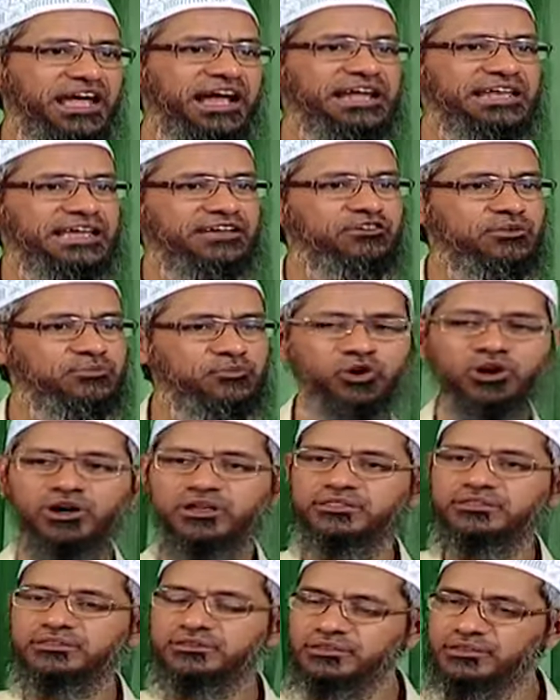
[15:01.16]
I can't give him
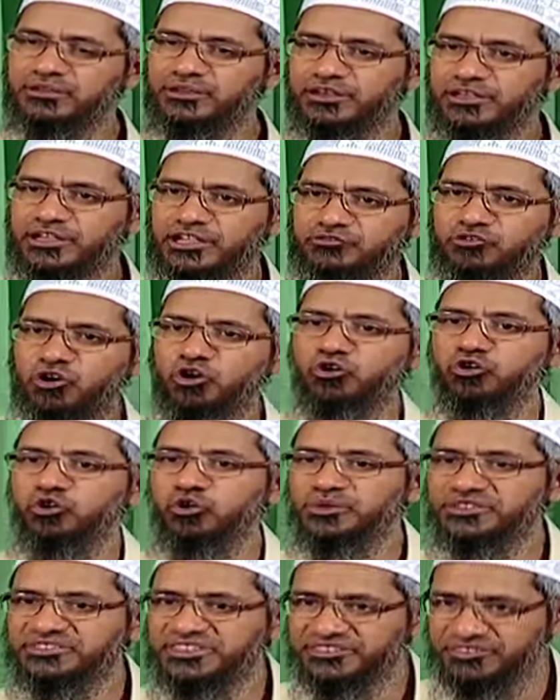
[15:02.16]
because he's not going to do
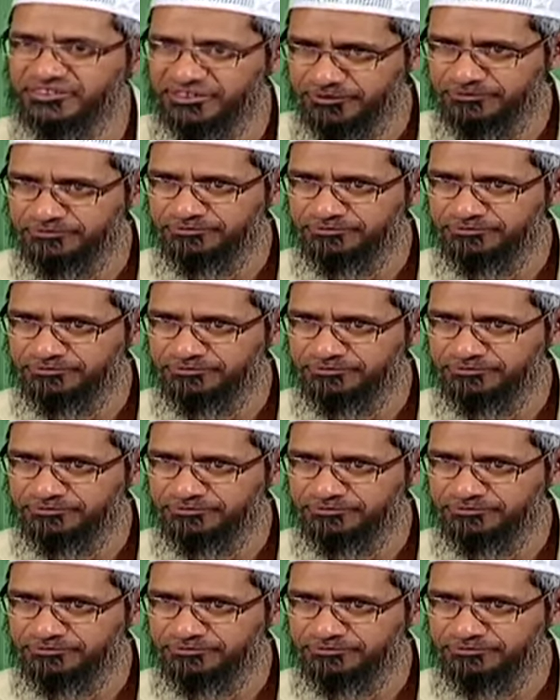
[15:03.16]
business here.